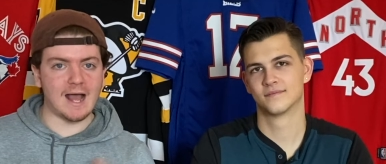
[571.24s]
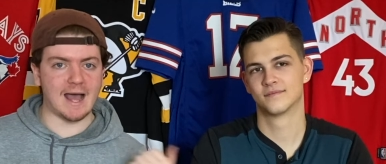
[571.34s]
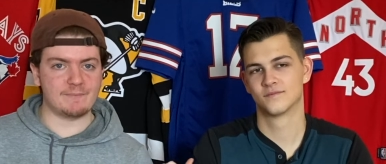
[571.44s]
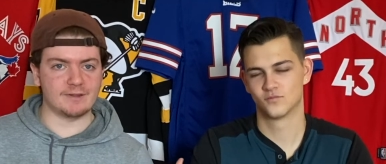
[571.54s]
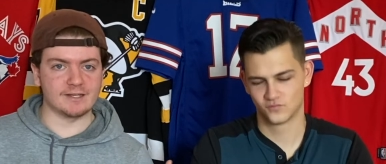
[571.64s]

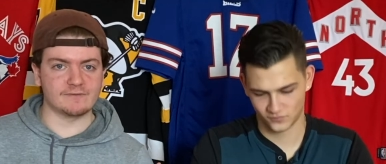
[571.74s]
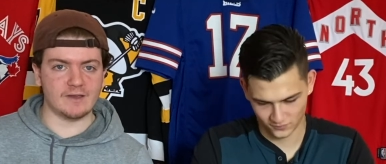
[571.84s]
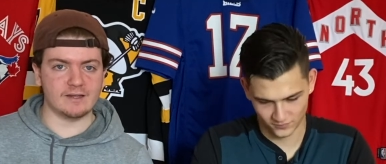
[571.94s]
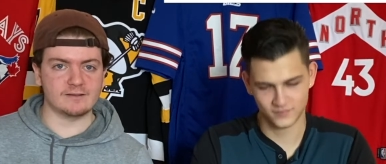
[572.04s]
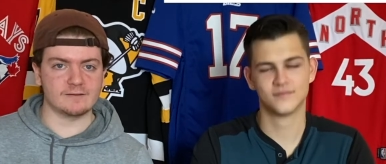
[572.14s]
Speaker 1: at
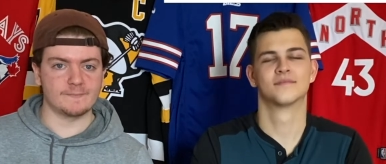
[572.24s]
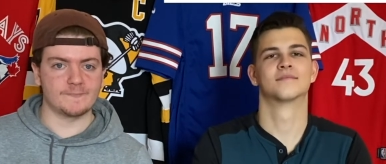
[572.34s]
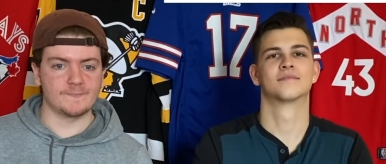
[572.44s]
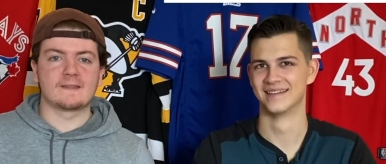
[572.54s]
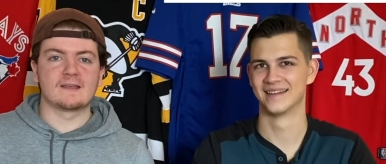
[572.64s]
PlaysFades.
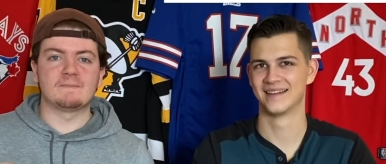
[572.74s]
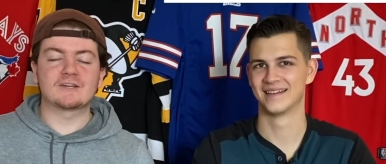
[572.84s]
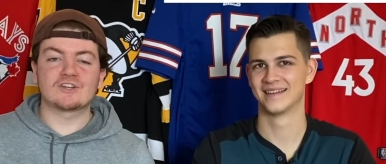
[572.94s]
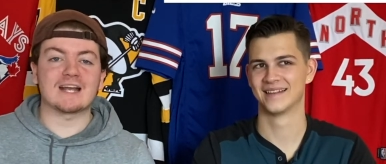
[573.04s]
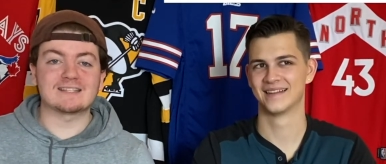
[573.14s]

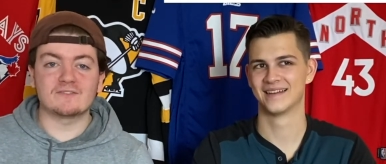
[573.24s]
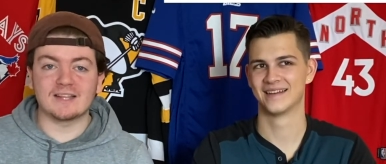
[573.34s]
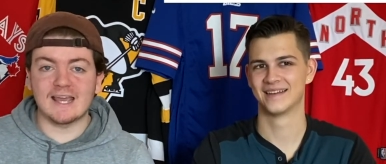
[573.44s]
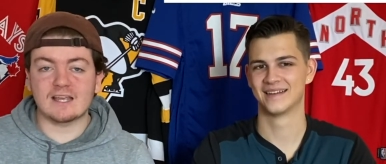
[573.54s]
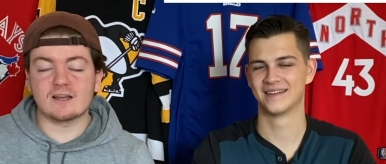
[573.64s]
Make sure you guys leave a
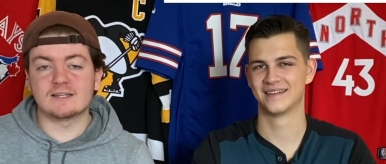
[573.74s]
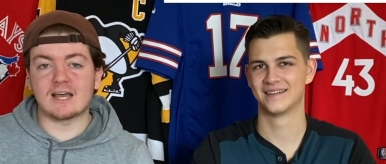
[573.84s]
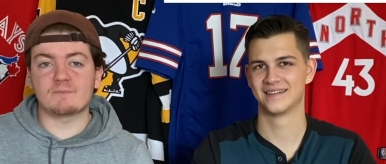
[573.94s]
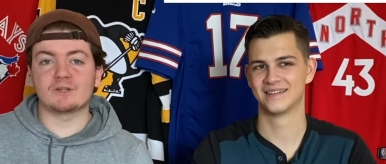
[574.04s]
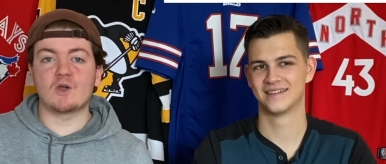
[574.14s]
like
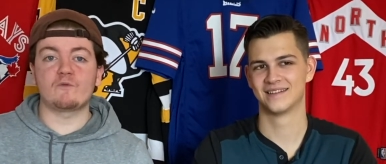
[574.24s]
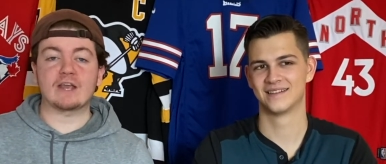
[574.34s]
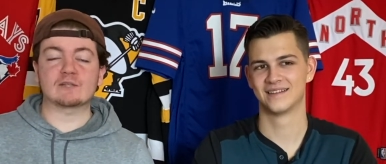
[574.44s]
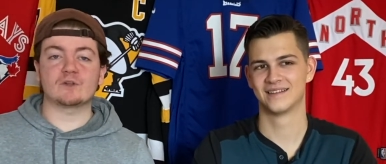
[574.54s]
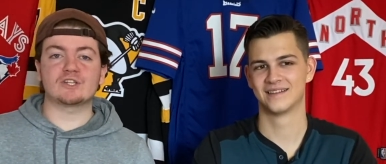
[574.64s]
down below. If
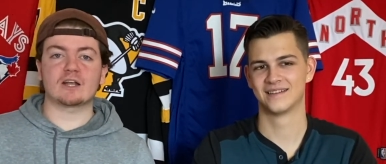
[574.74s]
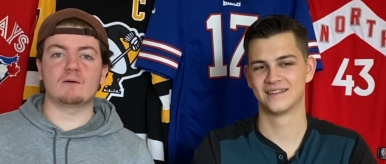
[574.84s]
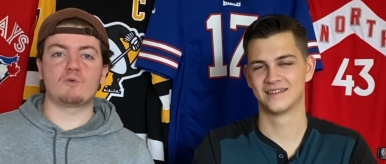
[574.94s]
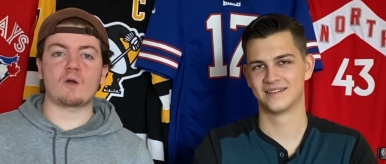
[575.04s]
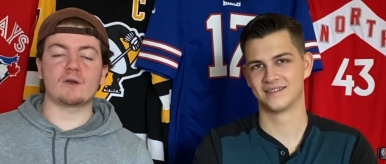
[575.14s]
you guys wanna check
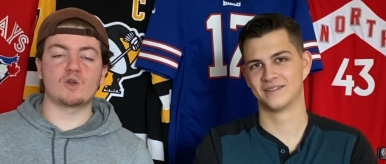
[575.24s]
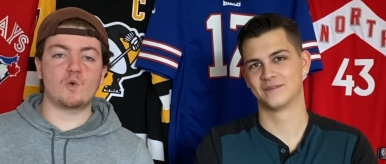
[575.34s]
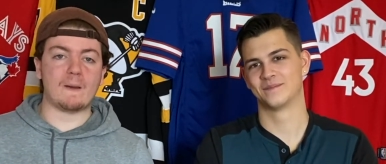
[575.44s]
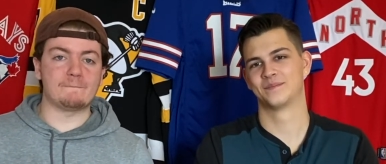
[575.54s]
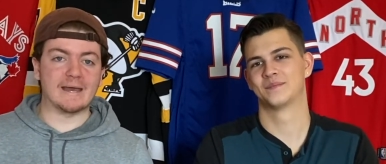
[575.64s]
out more about
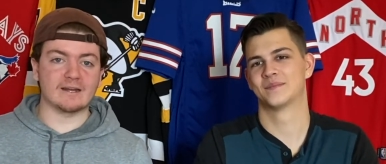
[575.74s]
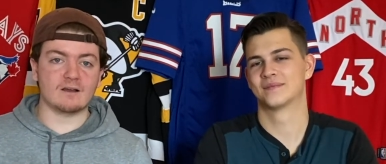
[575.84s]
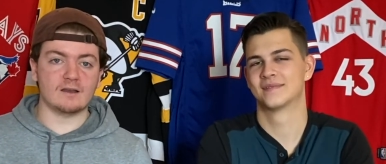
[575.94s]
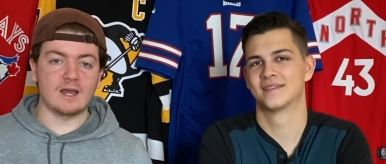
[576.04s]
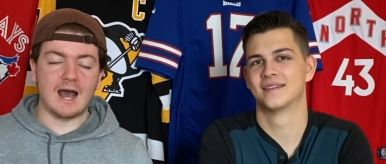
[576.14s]
who I'm betting
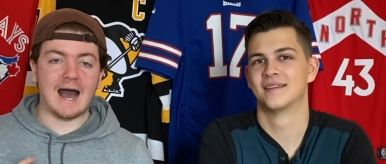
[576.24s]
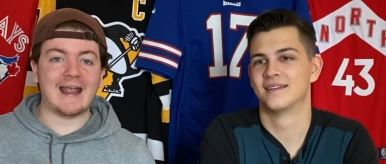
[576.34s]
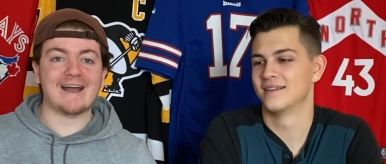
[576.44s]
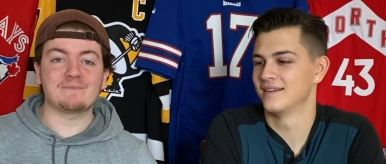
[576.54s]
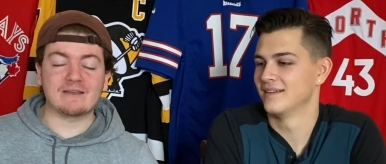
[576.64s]
on,
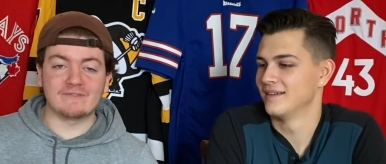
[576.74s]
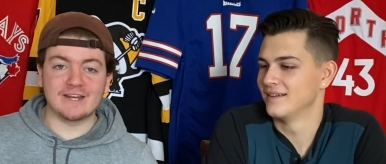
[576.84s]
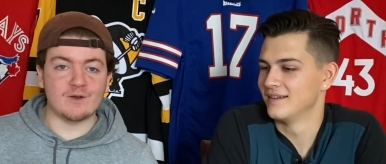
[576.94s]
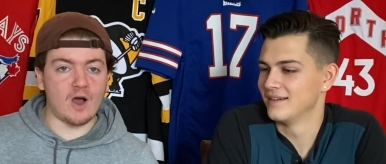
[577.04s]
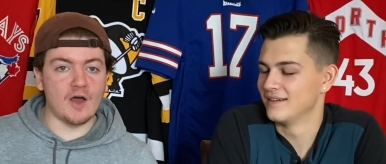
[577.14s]
I have my
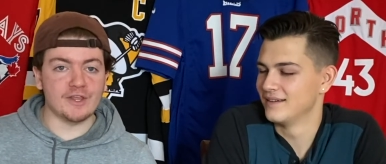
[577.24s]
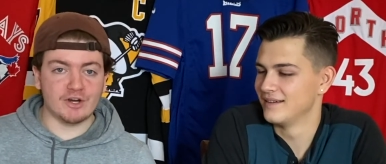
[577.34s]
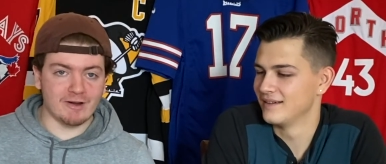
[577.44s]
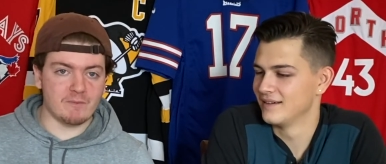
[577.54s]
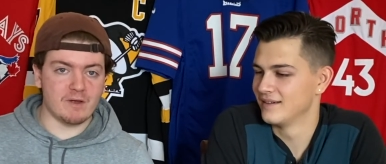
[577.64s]
video on the
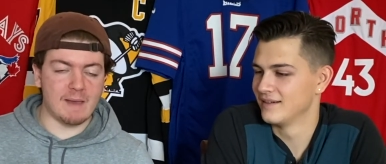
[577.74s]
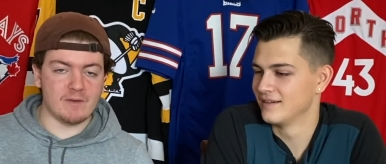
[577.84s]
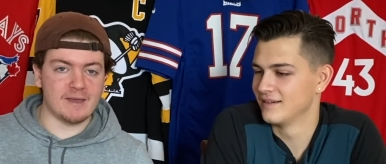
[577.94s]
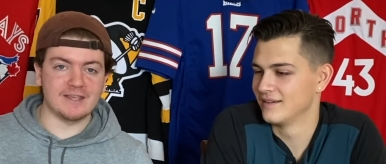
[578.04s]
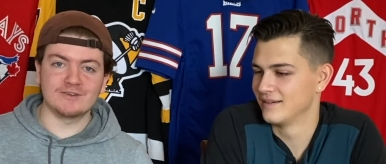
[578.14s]
Current M
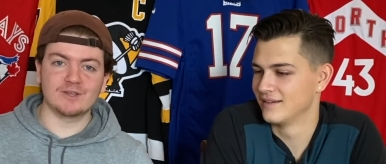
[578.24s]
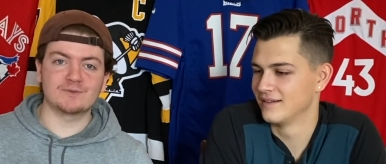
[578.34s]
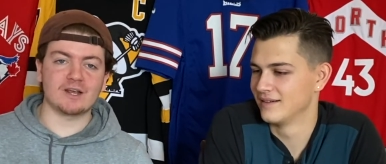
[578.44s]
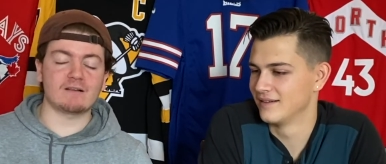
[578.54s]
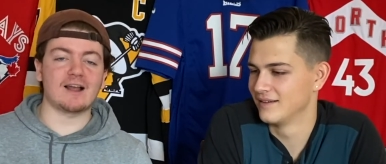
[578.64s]
M A
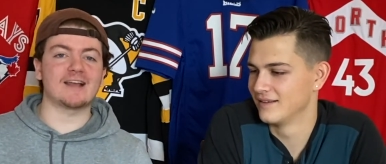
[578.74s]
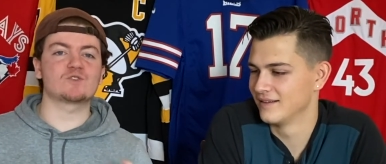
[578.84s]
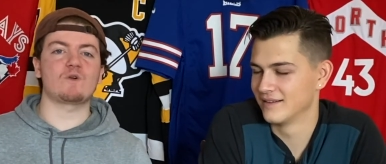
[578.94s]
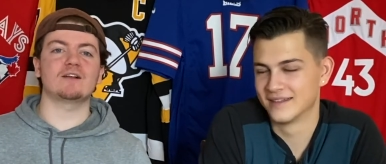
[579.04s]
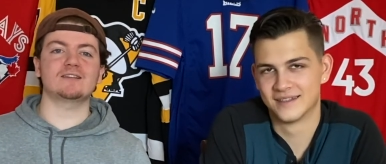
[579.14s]
YouTube channel,
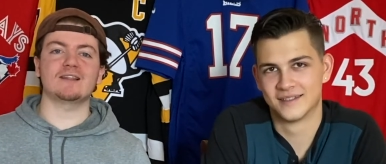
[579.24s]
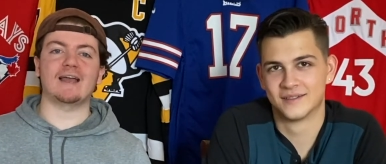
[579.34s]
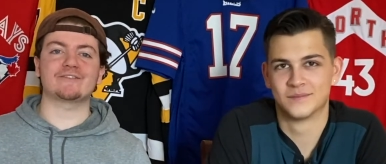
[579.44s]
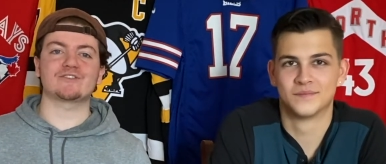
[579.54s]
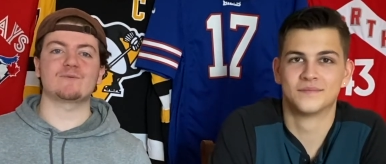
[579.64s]
as well as a
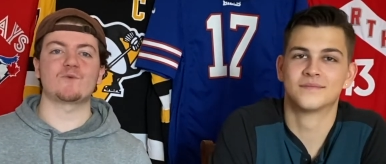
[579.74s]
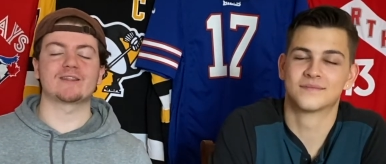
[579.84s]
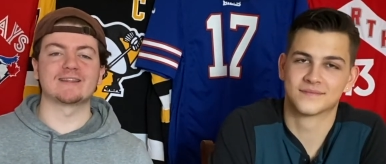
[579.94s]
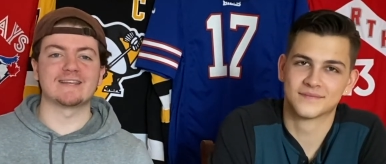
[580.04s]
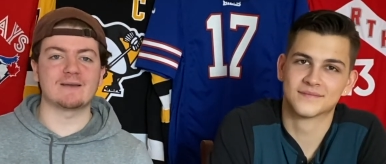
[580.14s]
live stream
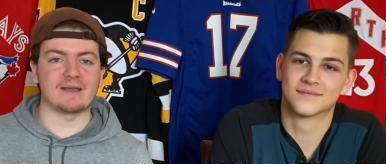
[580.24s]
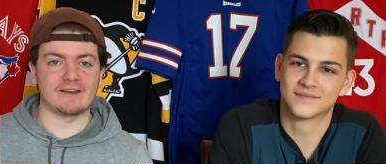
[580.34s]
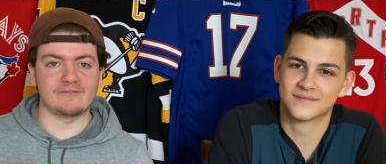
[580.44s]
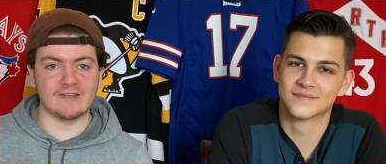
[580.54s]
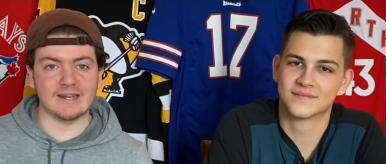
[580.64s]
with Liam
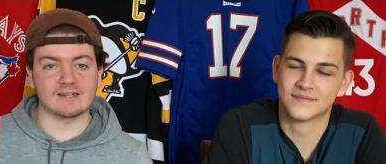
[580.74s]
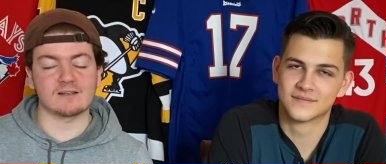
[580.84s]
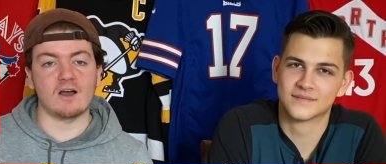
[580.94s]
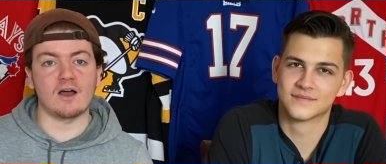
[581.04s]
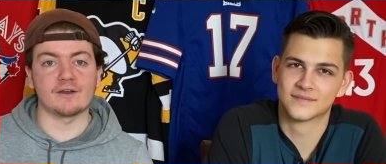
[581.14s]
and
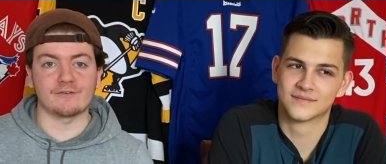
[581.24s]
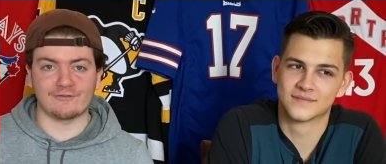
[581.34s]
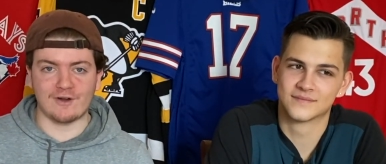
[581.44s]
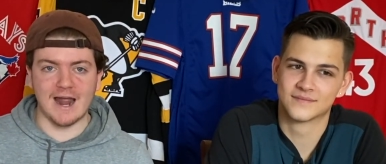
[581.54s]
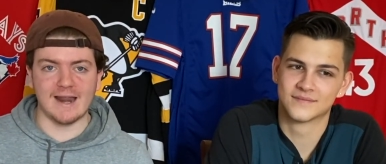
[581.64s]
Phoenix on
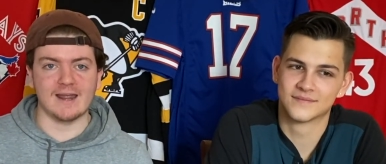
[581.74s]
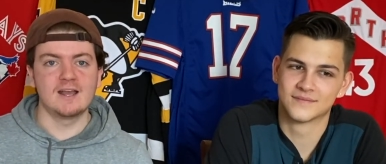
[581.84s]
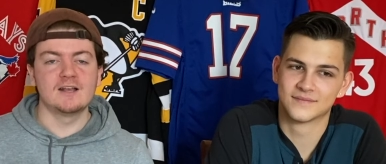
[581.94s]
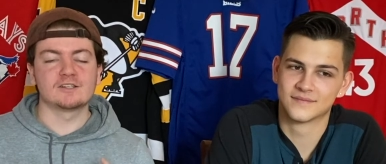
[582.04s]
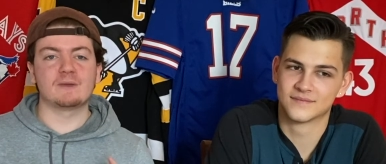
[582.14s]

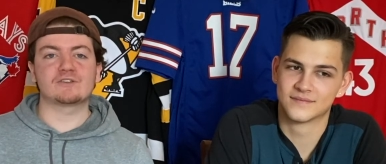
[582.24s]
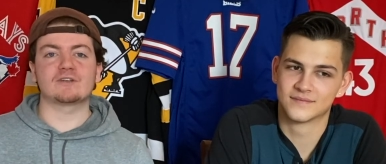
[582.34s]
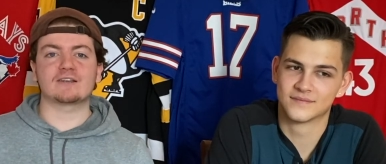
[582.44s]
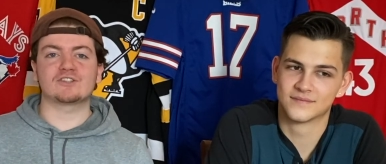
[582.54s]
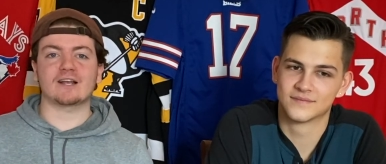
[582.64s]
Friday. So make
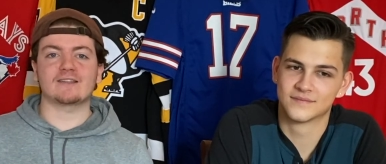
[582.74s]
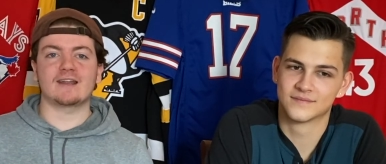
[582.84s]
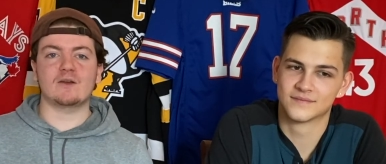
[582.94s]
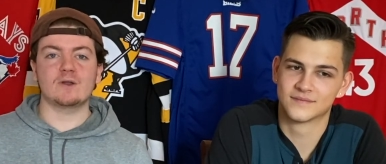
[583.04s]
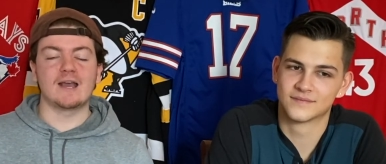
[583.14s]
sure you guys check
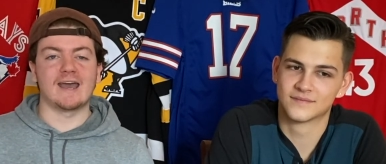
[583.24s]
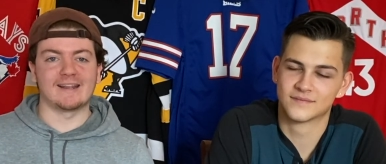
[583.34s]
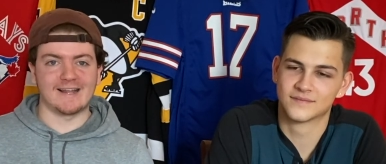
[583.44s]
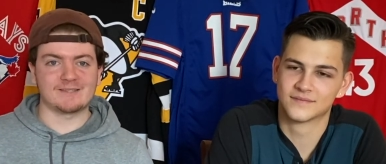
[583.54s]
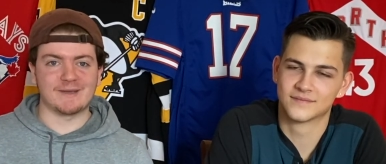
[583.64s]
that out,
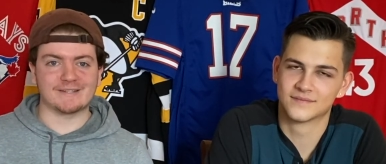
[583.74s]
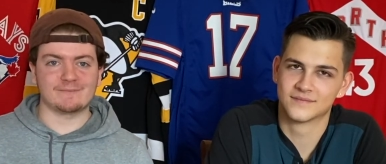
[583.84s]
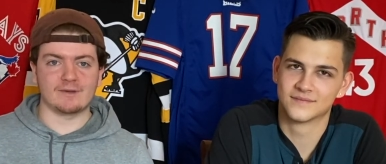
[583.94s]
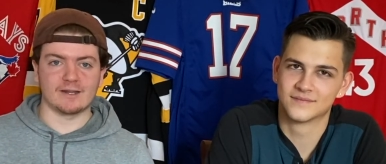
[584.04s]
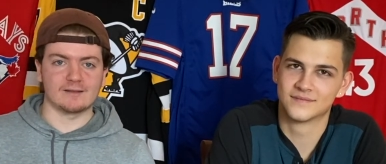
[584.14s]
and let's make
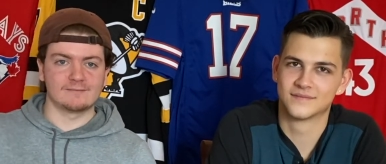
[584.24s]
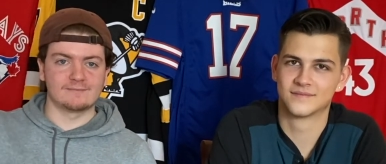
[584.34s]
some money.